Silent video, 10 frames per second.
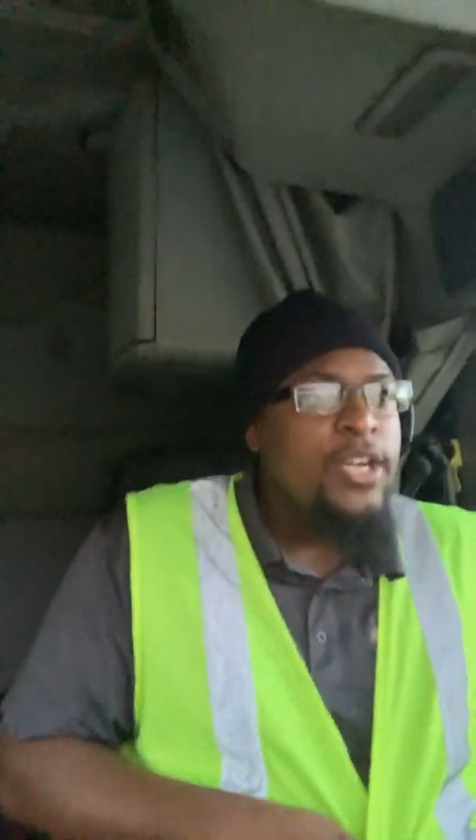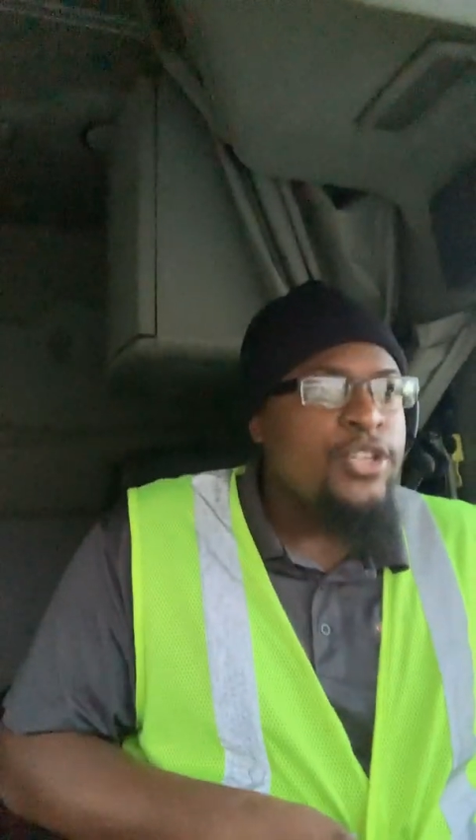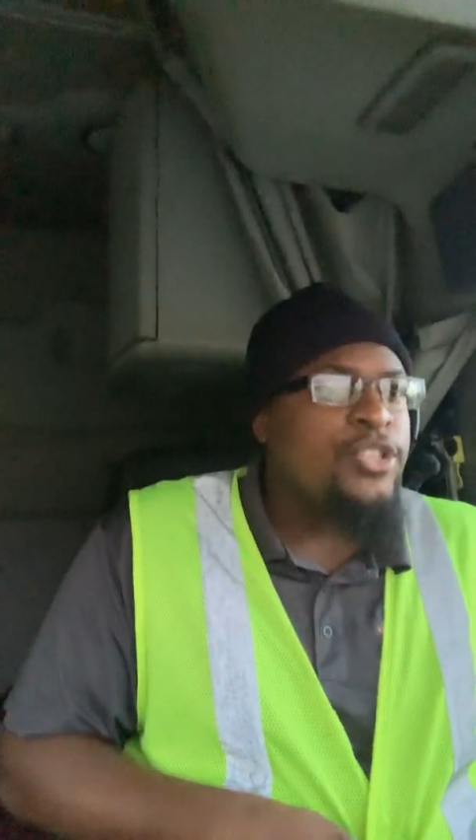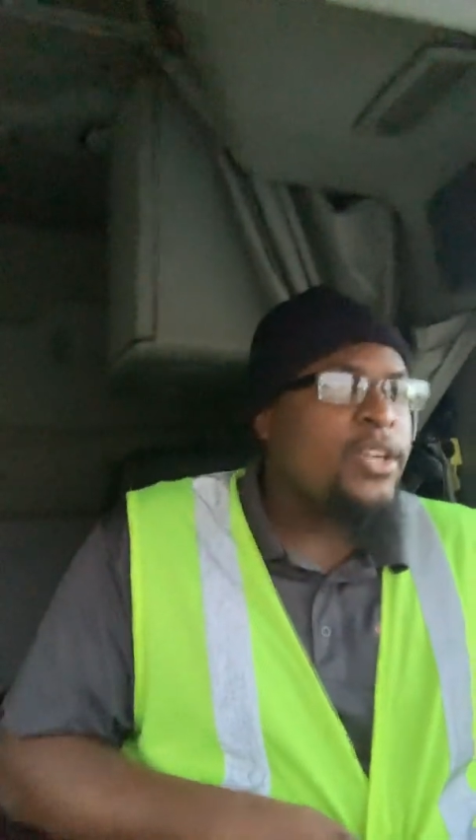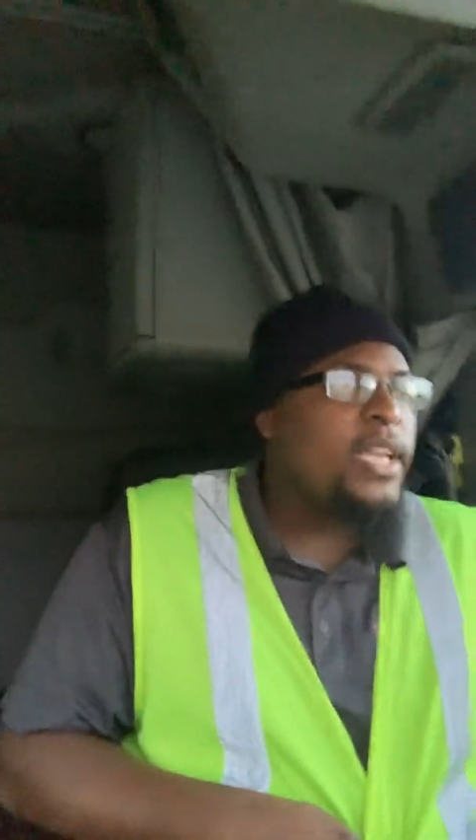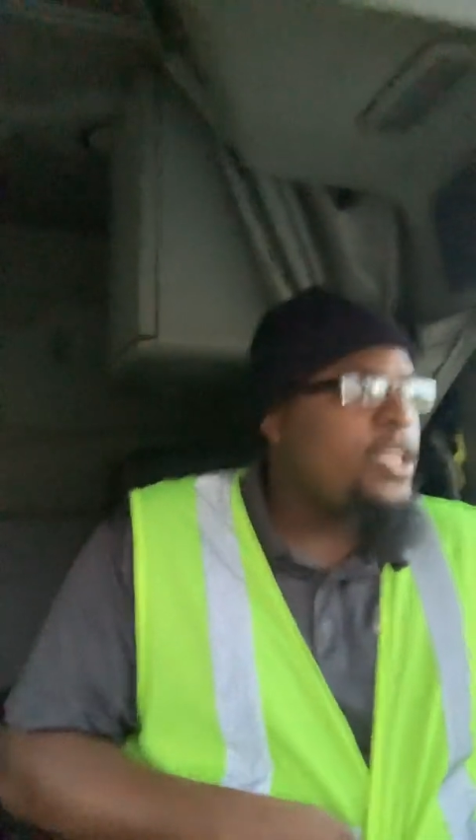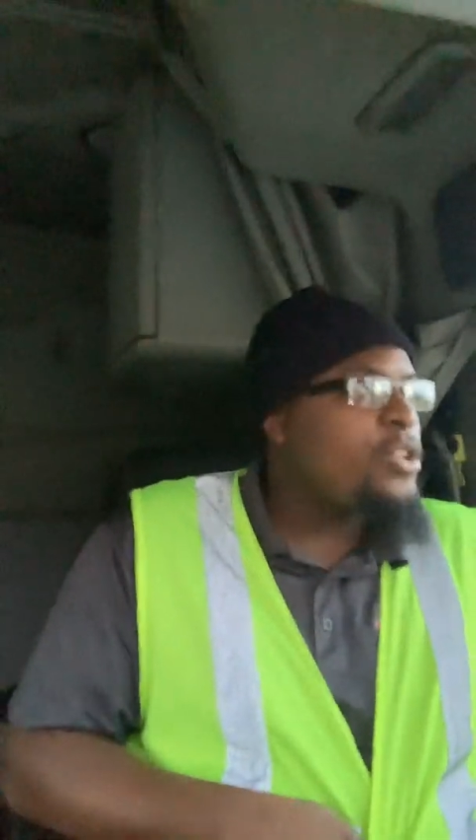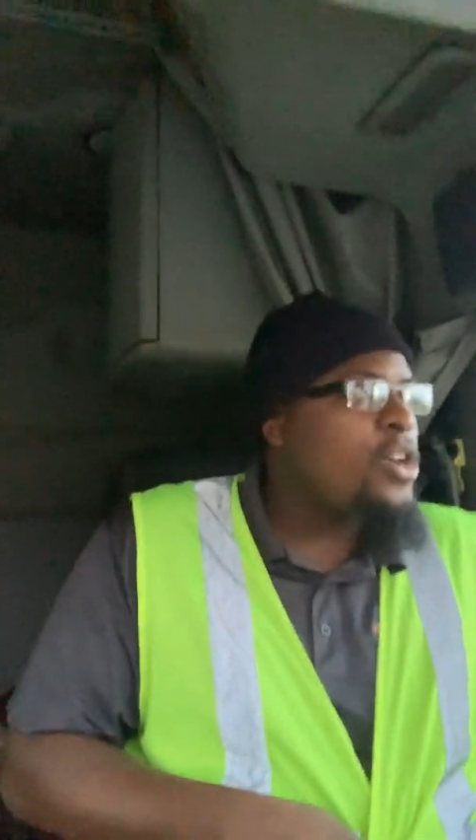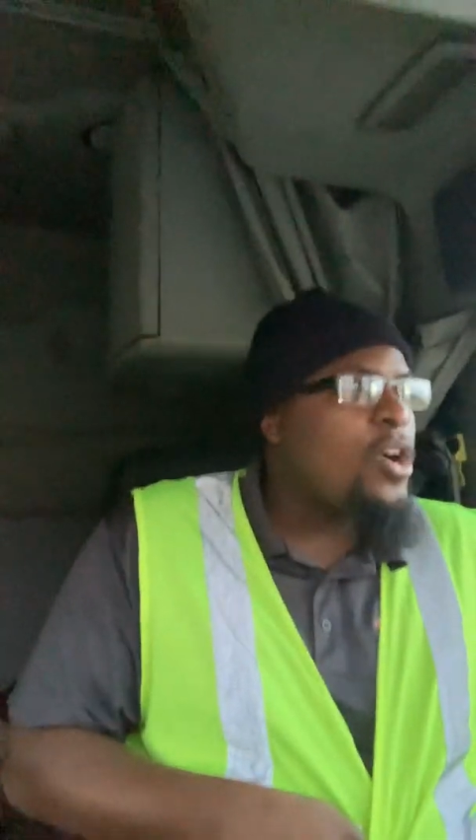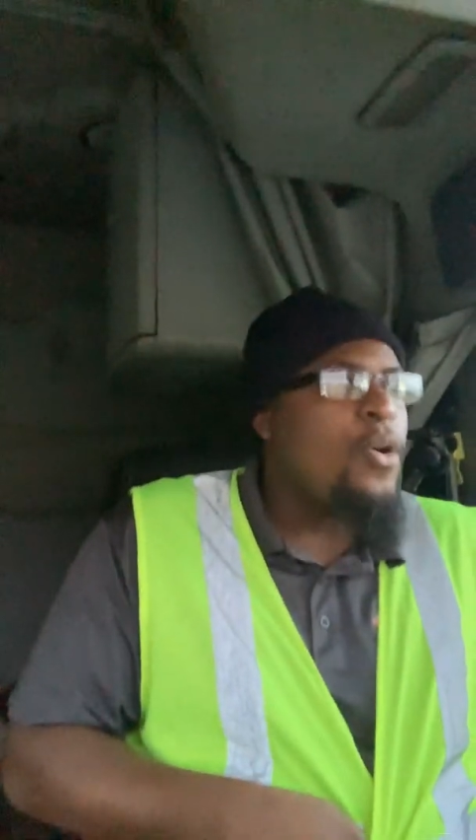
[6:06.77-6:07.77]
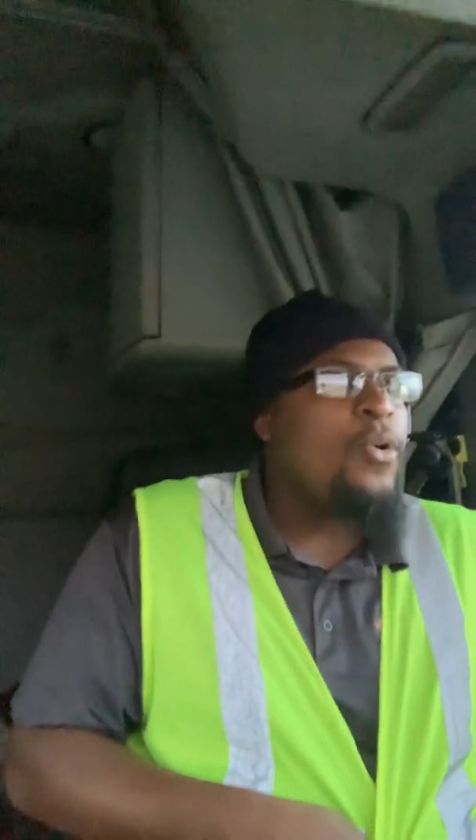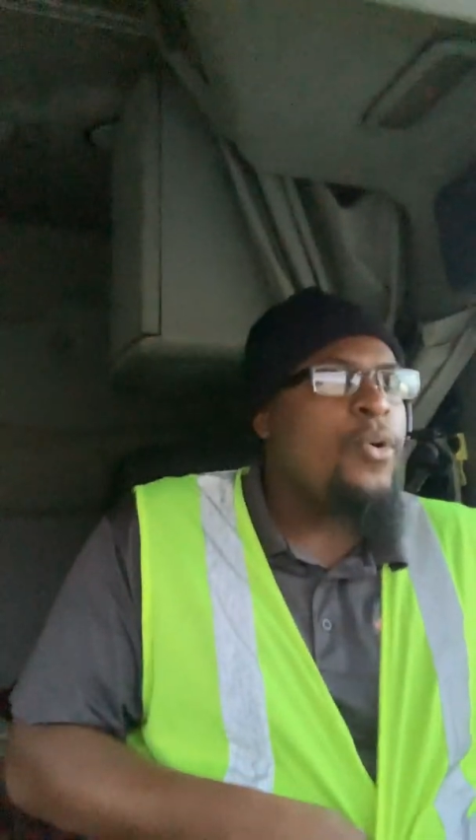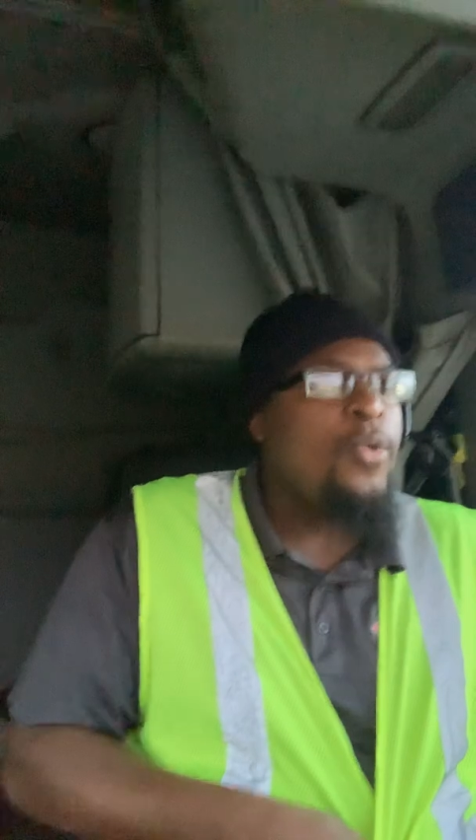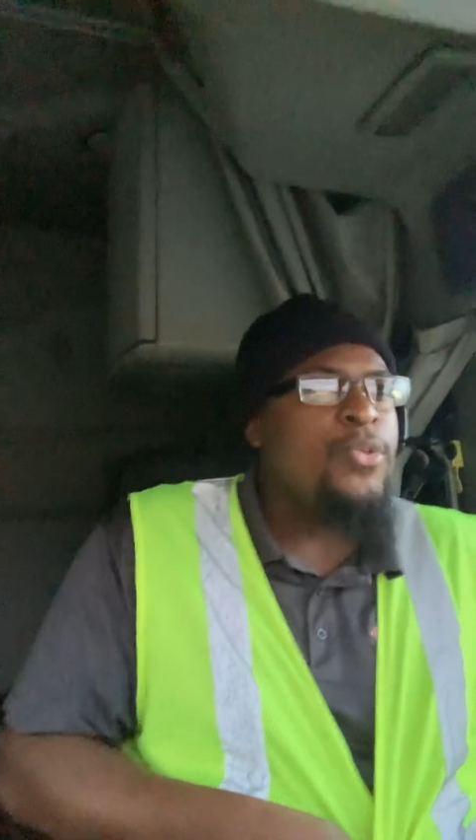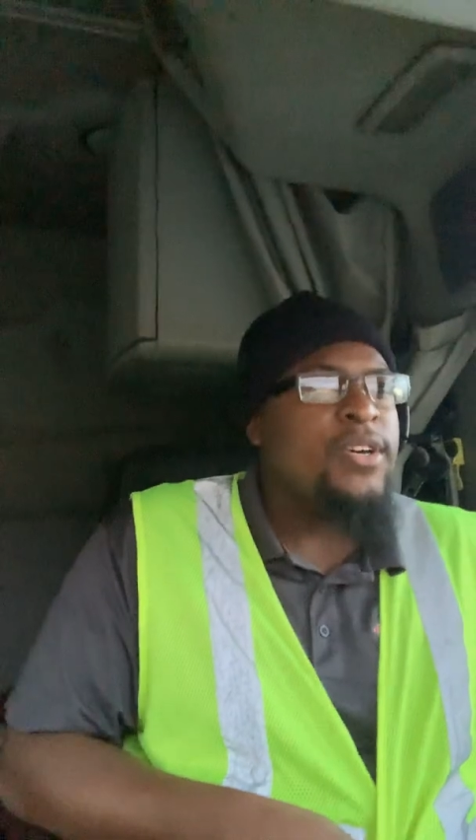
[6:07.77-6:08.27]
Just looking at,
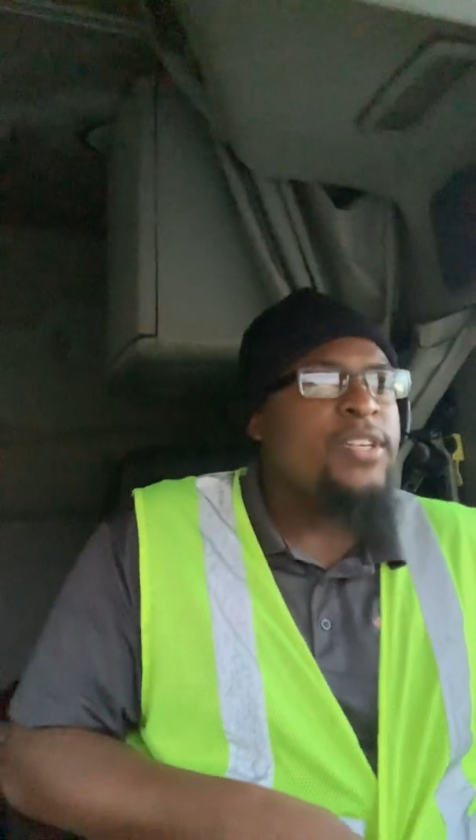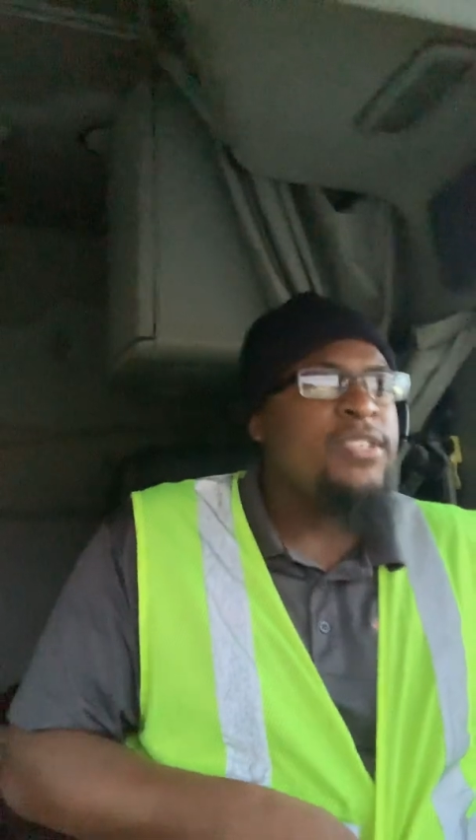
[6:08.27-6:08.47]
the